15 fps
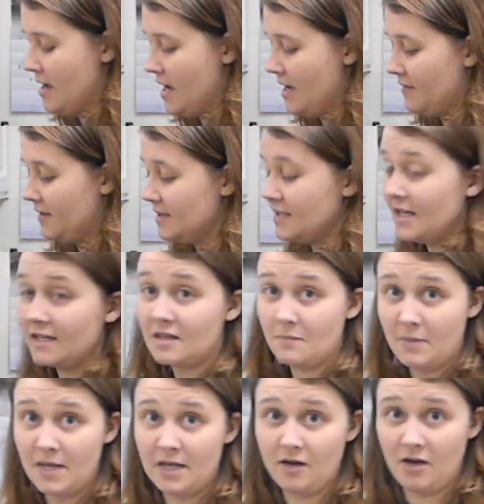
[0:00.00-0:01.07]
And then to get the
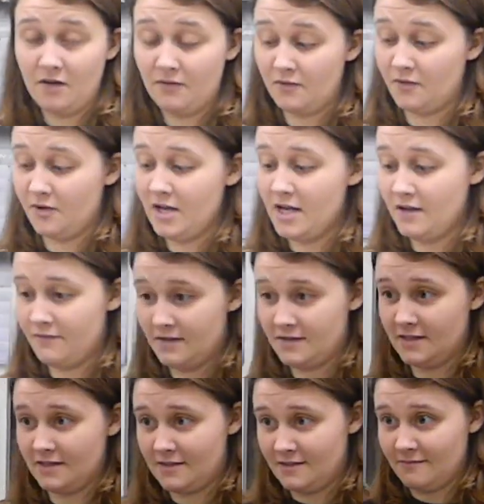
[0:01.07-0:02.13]
pit off of your knife,
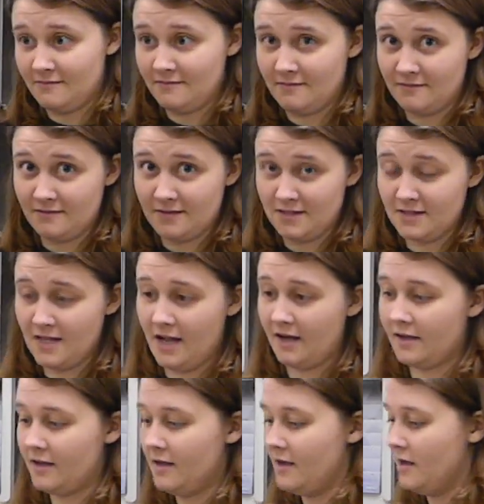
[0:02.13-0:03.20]
because it's
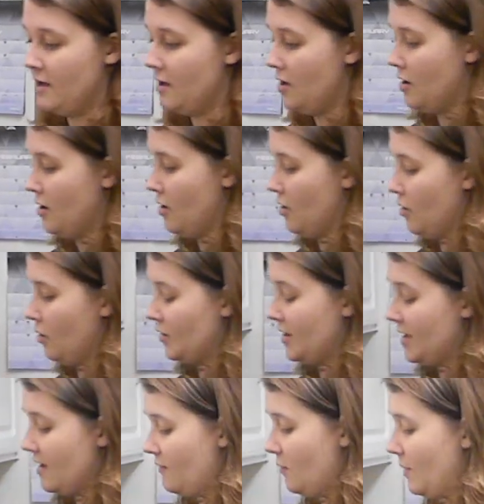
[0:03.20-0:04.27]
stuck, hold the
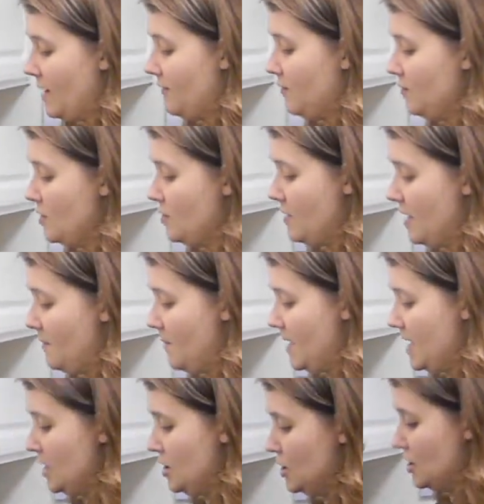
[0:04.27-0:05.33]
knife away from you and
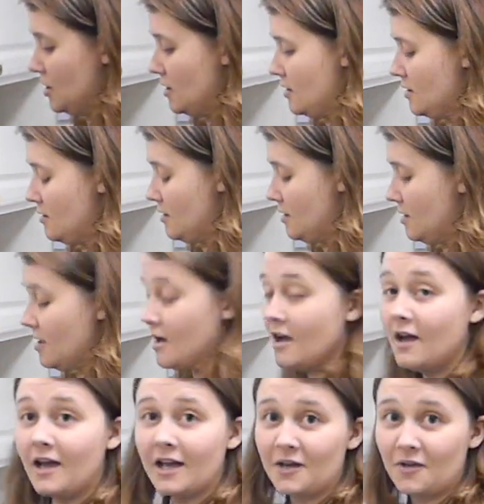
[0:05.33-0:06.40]
pinch, and
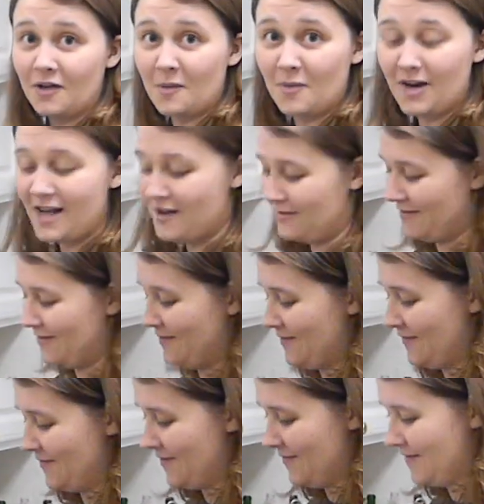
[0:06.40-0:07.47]
it'll come right out.
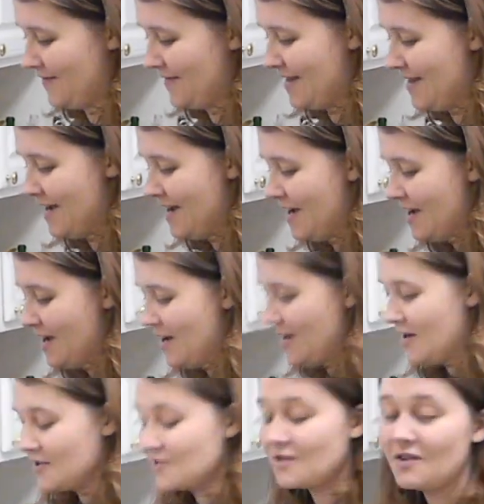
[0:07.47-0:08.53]

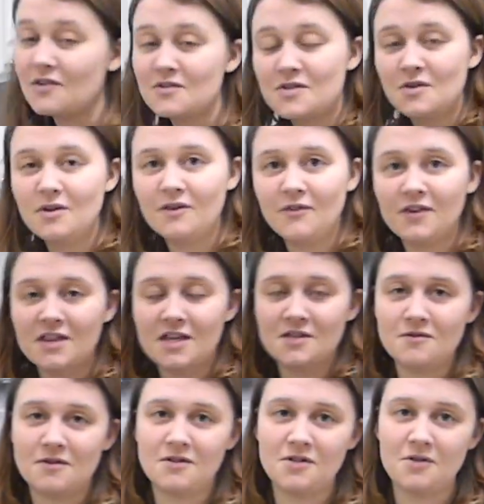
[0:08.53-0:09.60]
So now there's two or three different things you